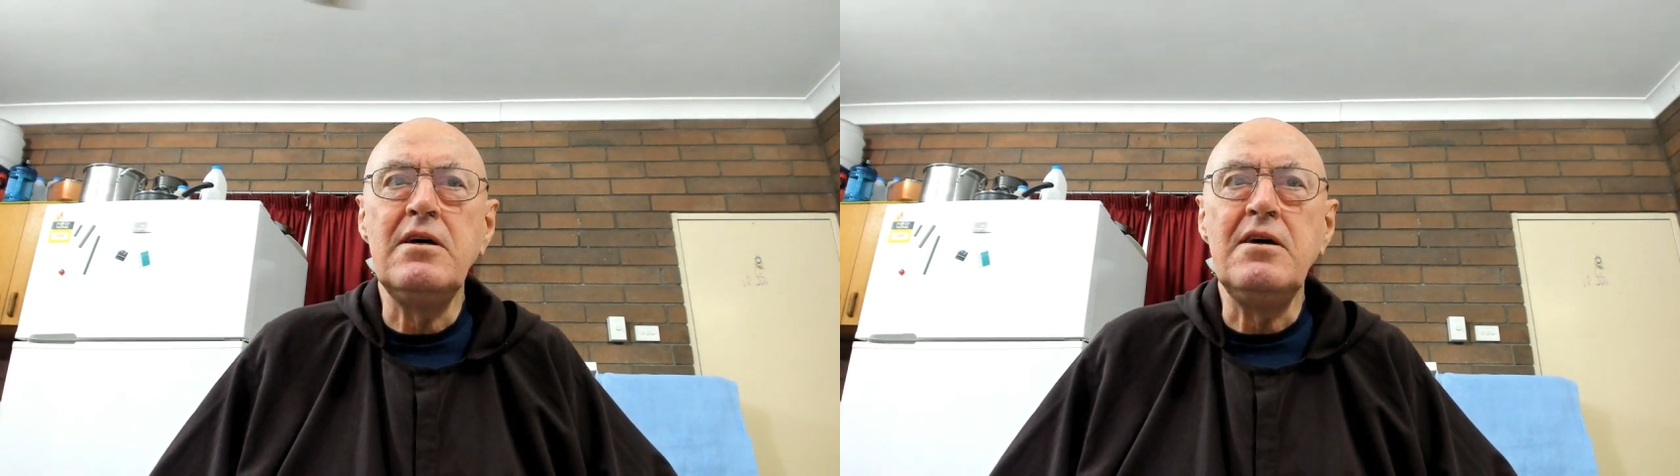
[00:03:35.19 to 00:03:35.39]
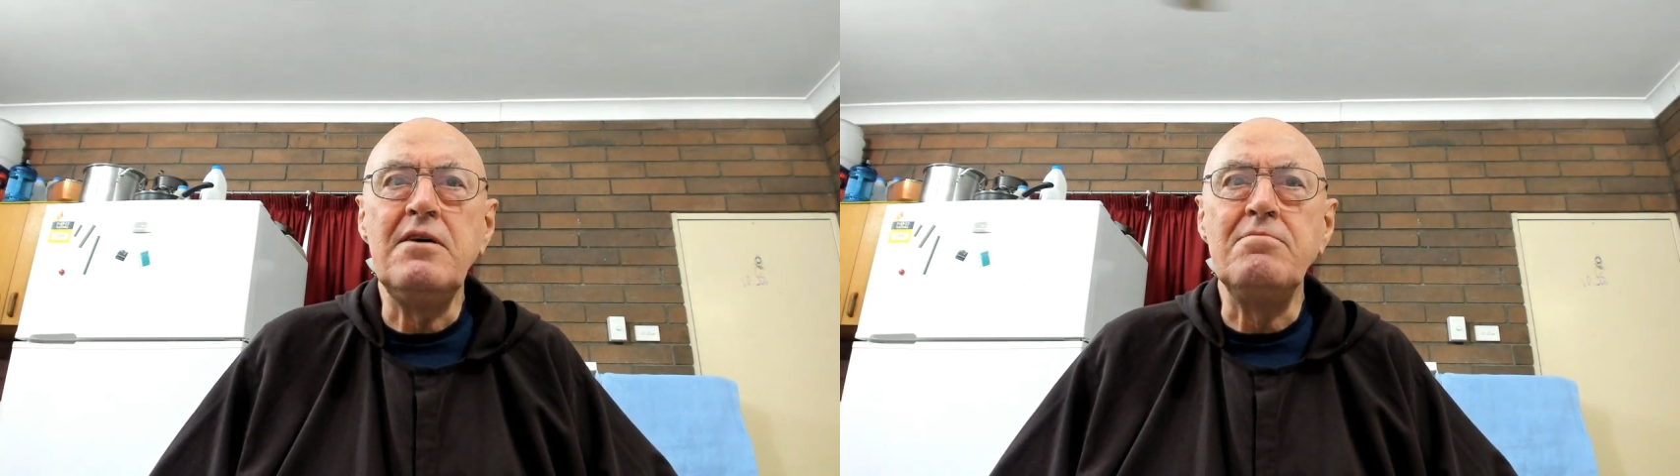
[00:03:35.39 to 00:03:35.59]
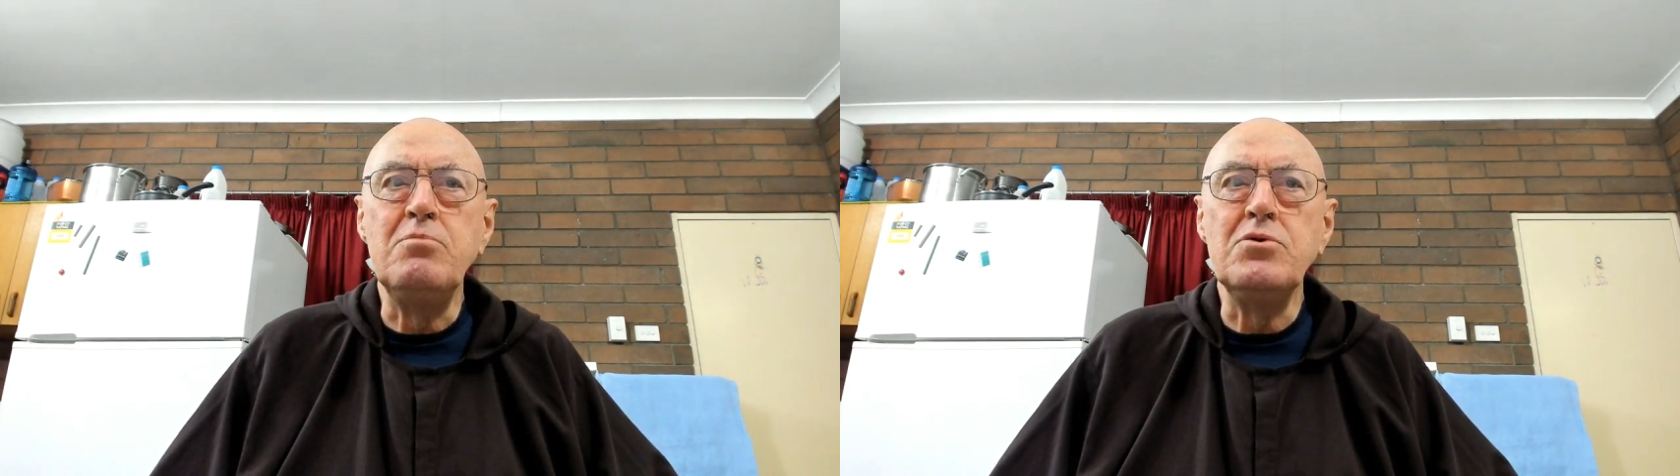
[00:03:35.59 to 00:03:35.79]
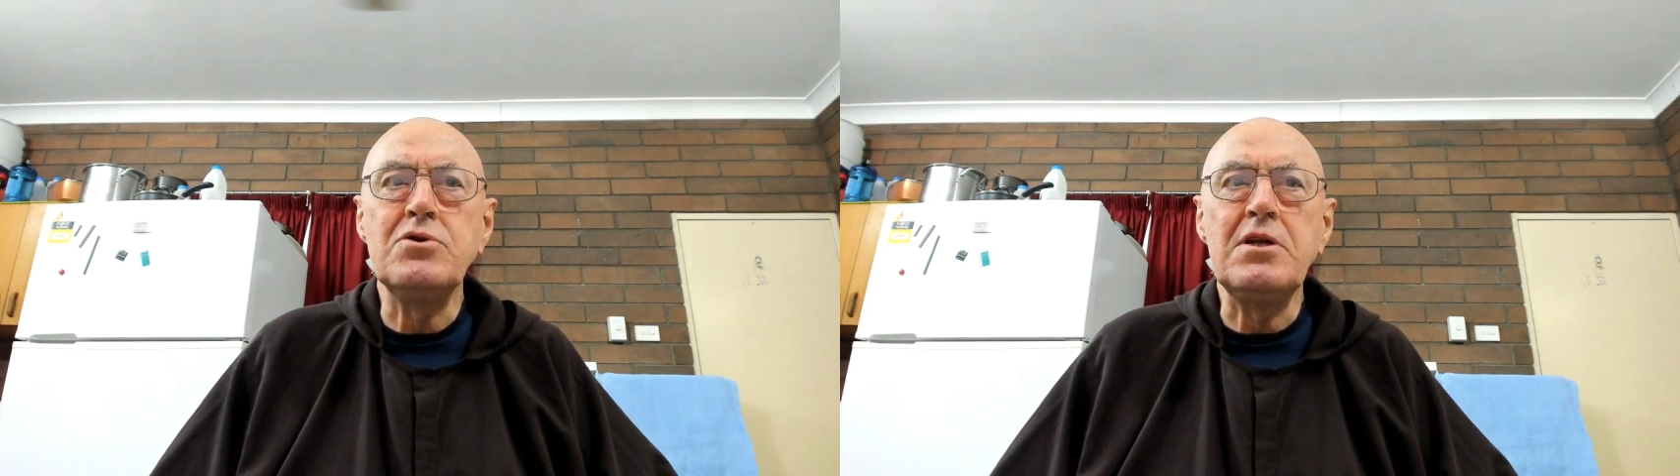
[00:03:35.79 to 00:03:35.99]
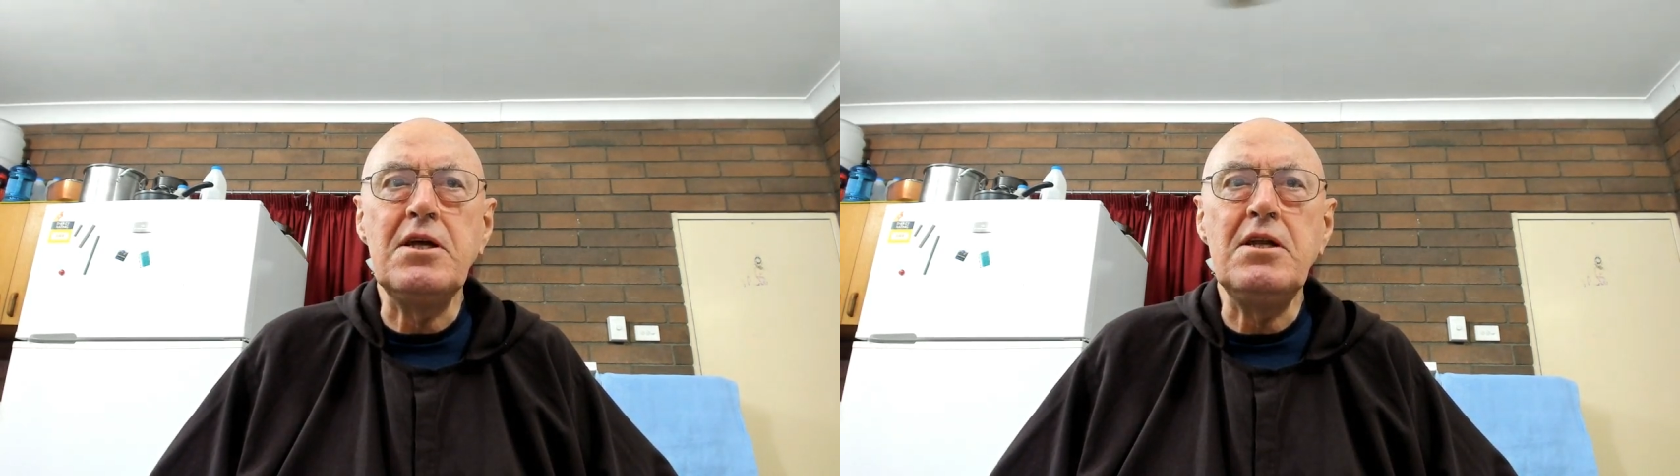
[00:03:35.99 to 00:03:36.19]
if
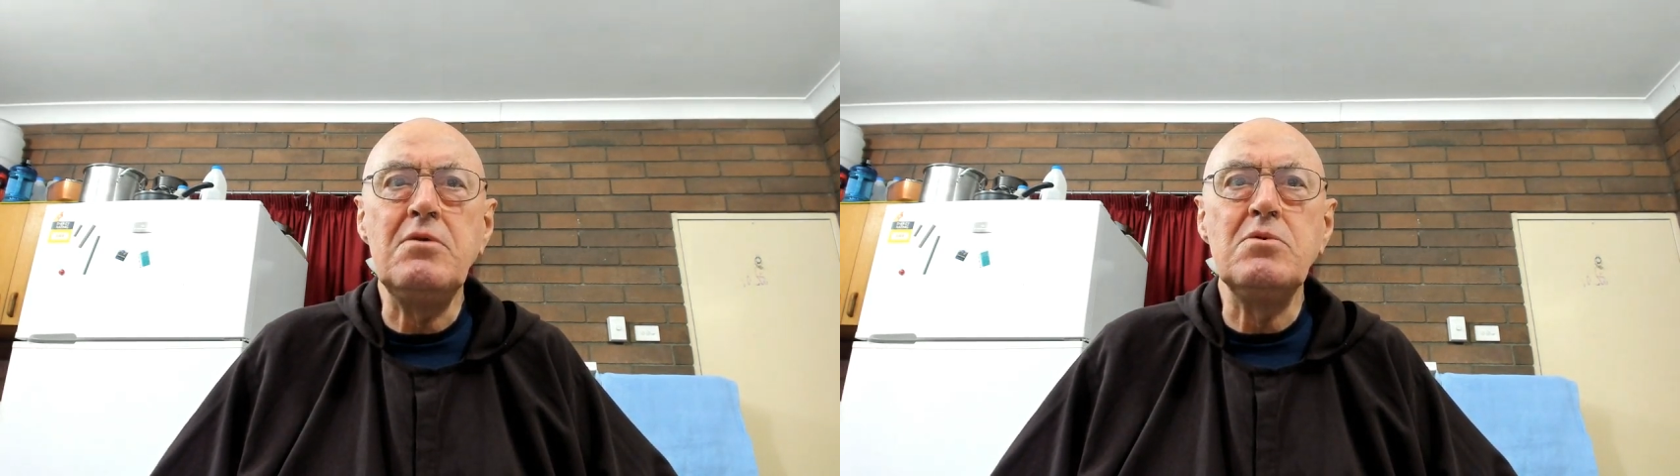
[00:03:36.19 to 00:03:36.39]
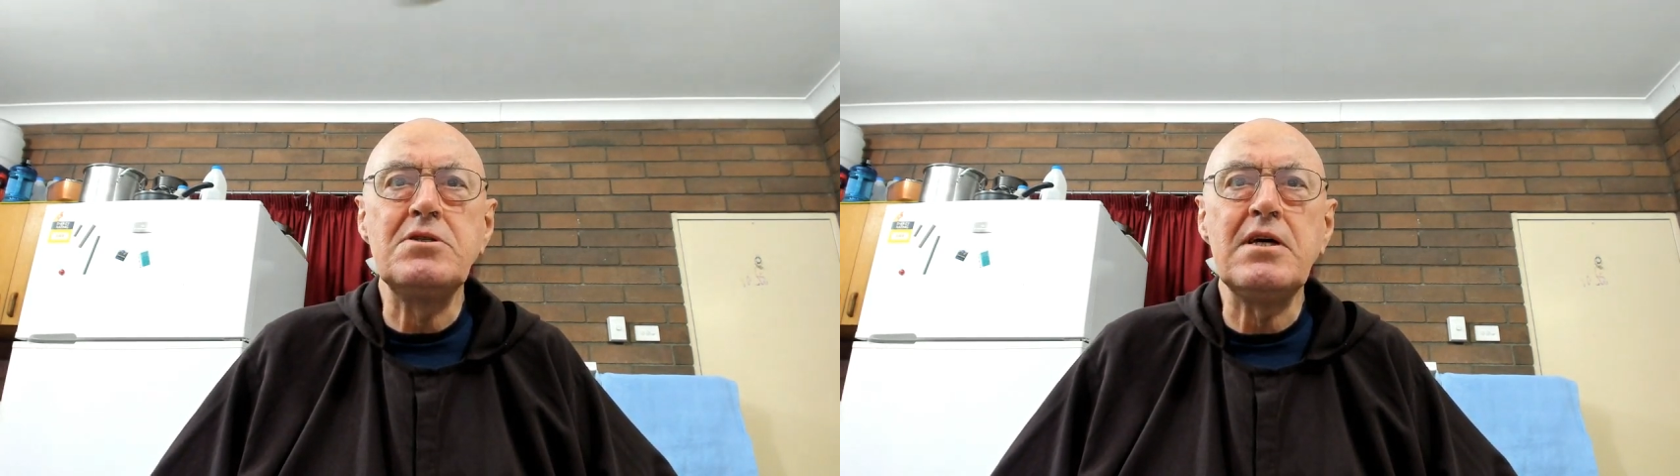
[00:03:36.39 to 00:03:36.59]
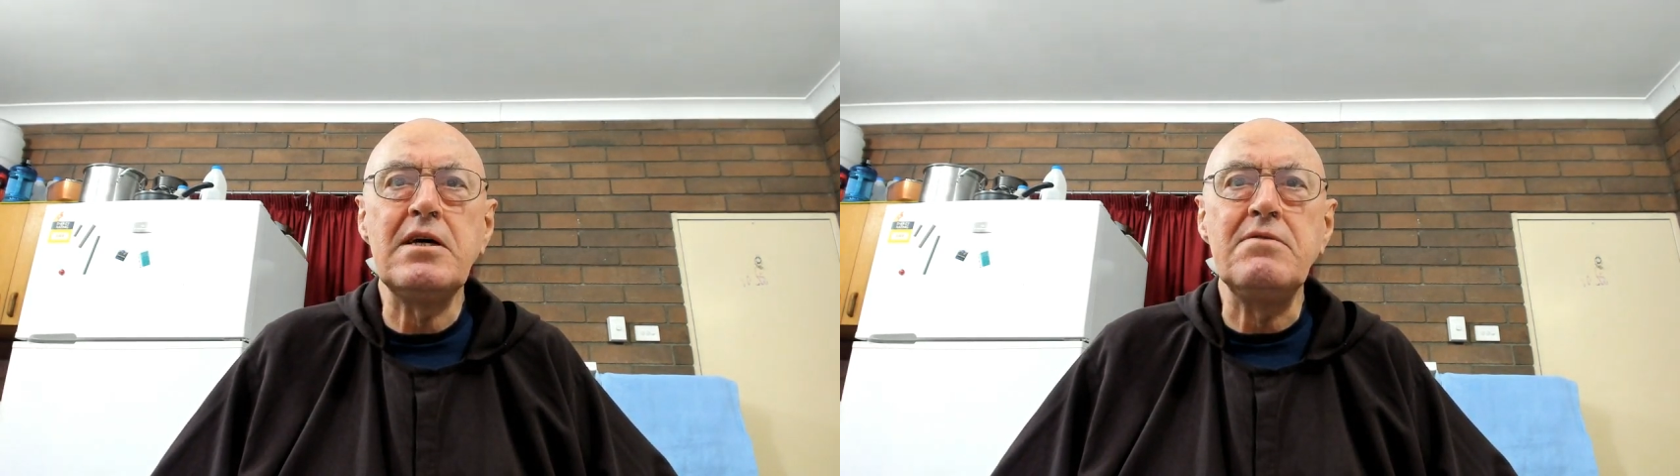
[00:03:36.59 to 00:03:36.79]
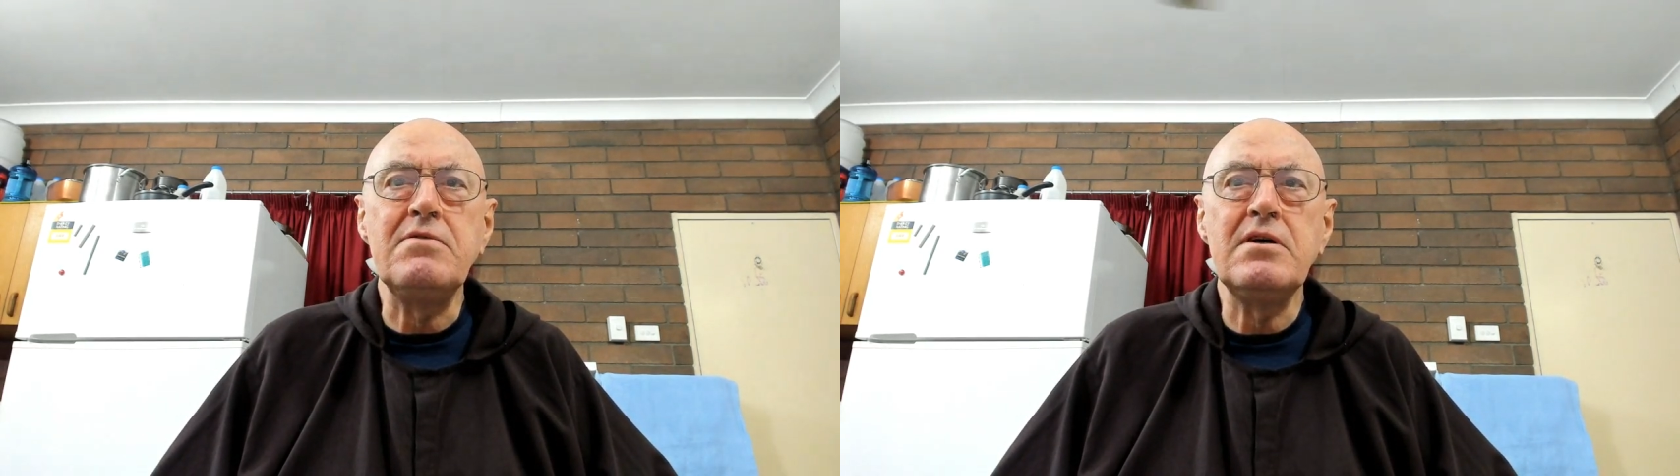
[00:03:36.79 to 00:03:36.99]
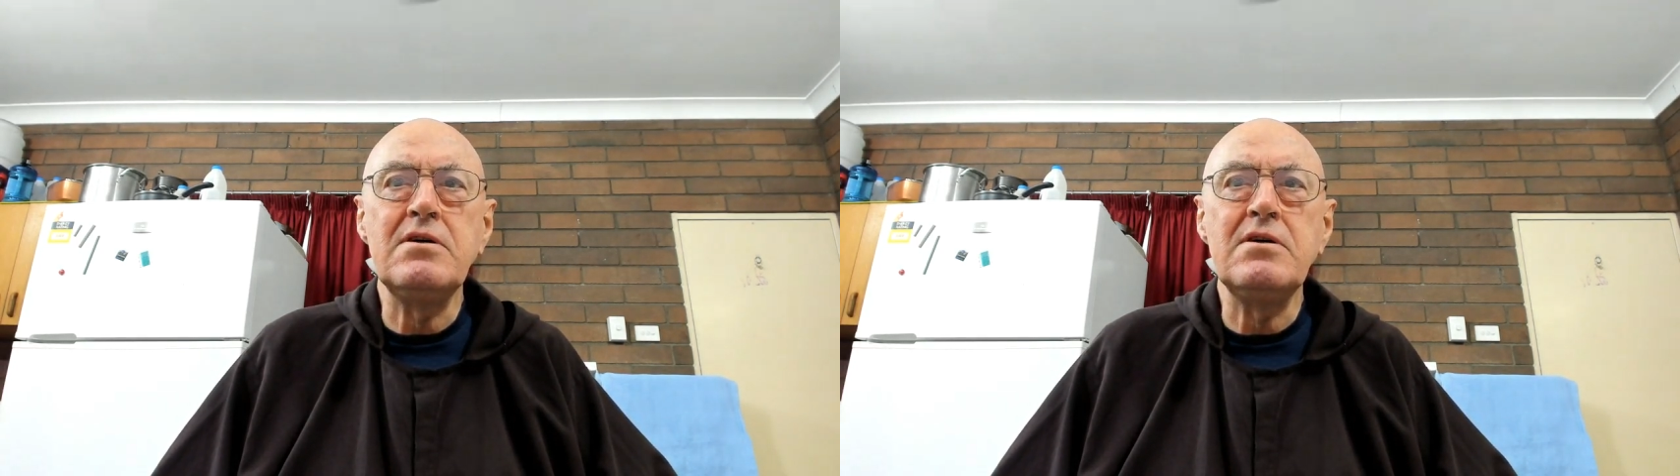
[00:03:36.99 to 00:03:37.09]
Mussolini was saved.